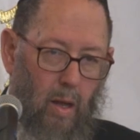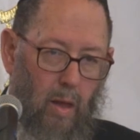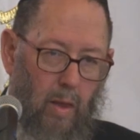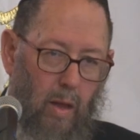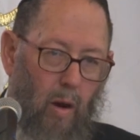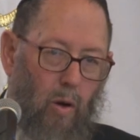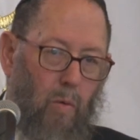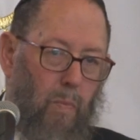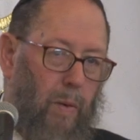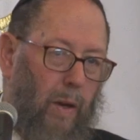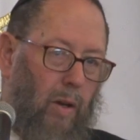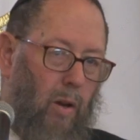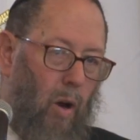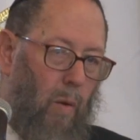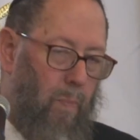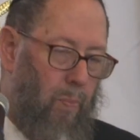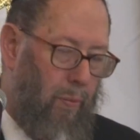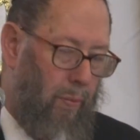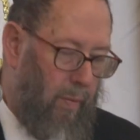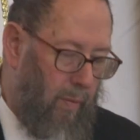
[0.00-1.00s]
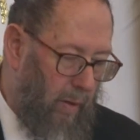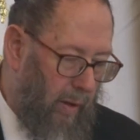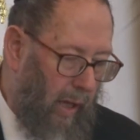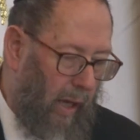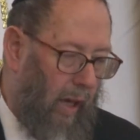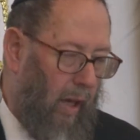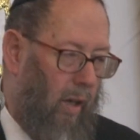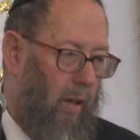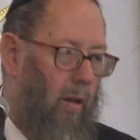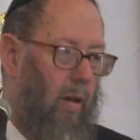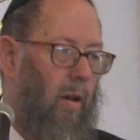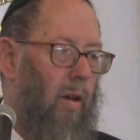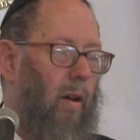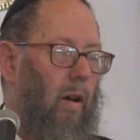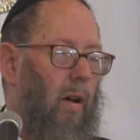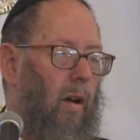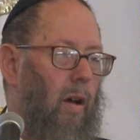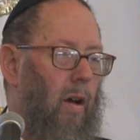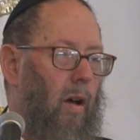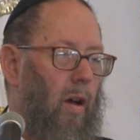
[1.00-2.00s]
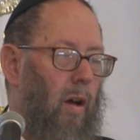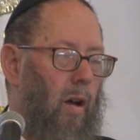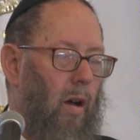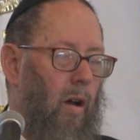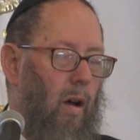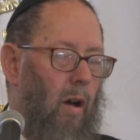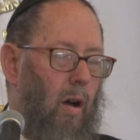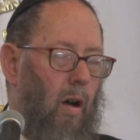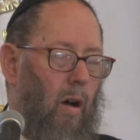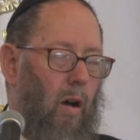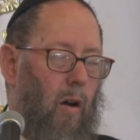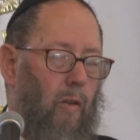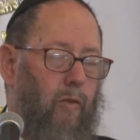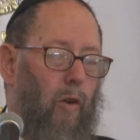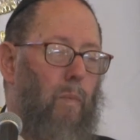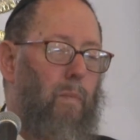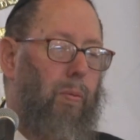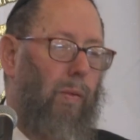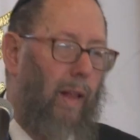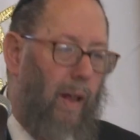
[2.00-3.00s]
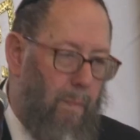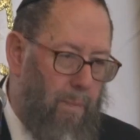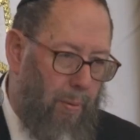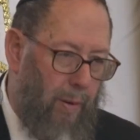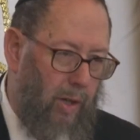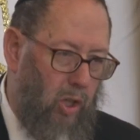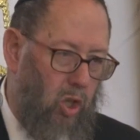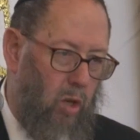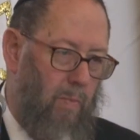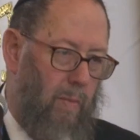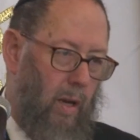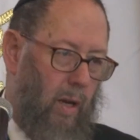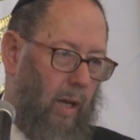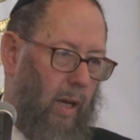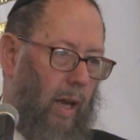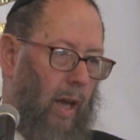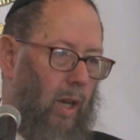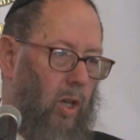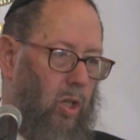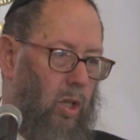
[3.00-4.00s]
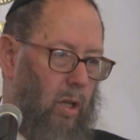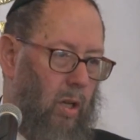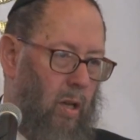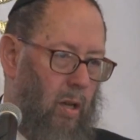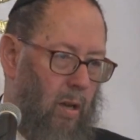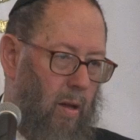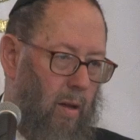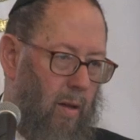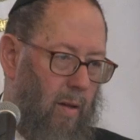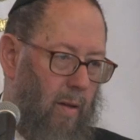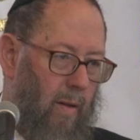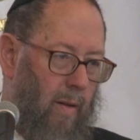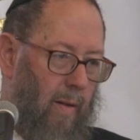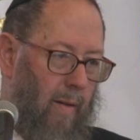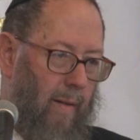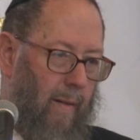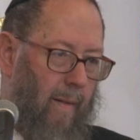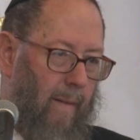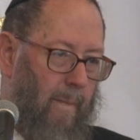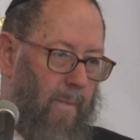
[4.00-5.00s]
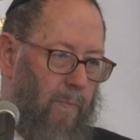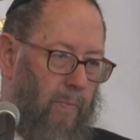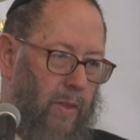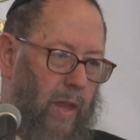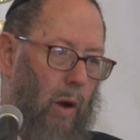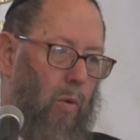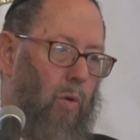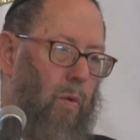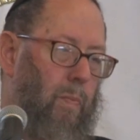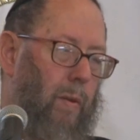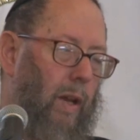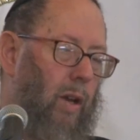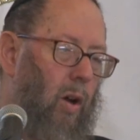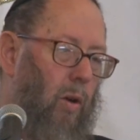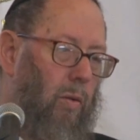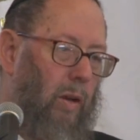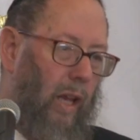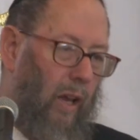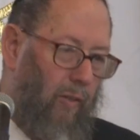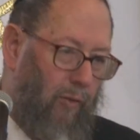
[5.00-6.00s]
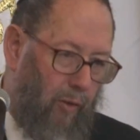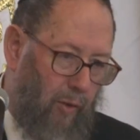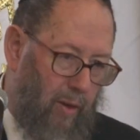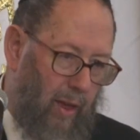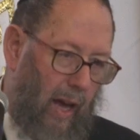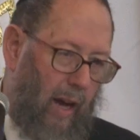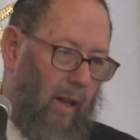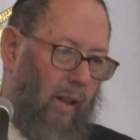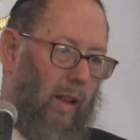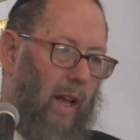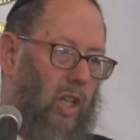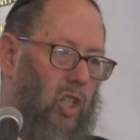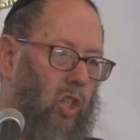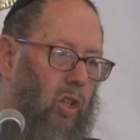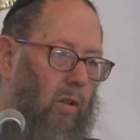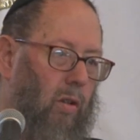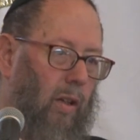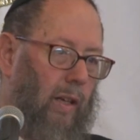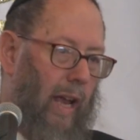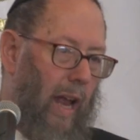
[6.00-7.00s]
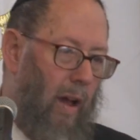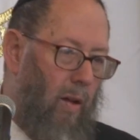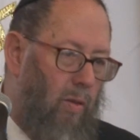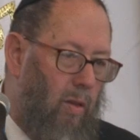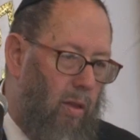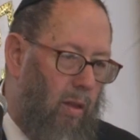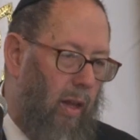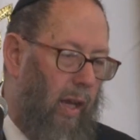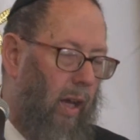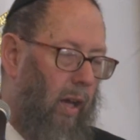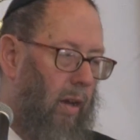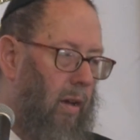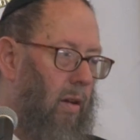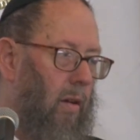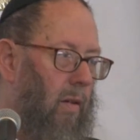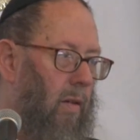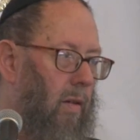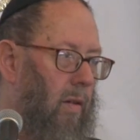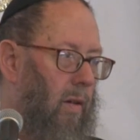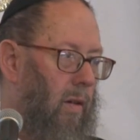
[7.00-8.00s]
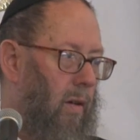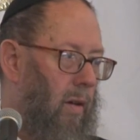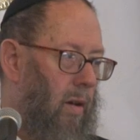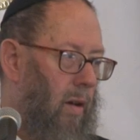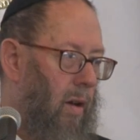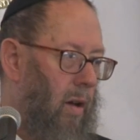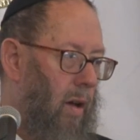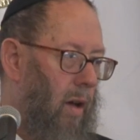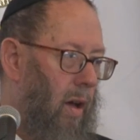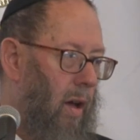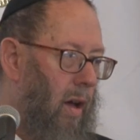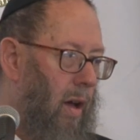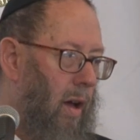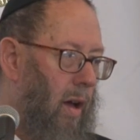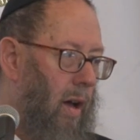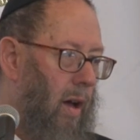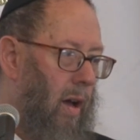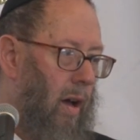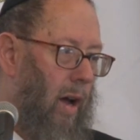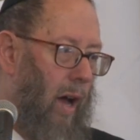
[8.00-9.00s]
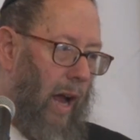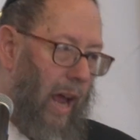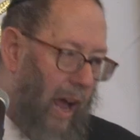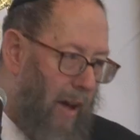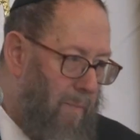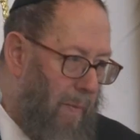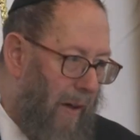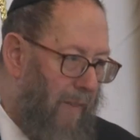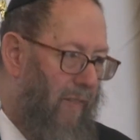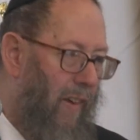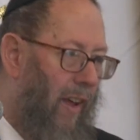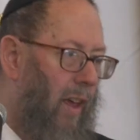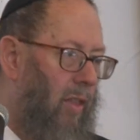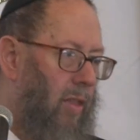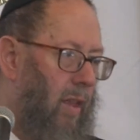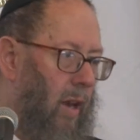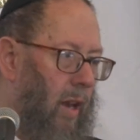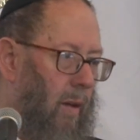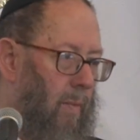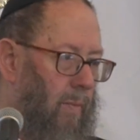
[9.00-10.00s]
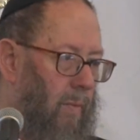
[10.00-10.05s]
There would be no need for blood pressure medication. There would be no need for psychological counseling. I have my faith in him.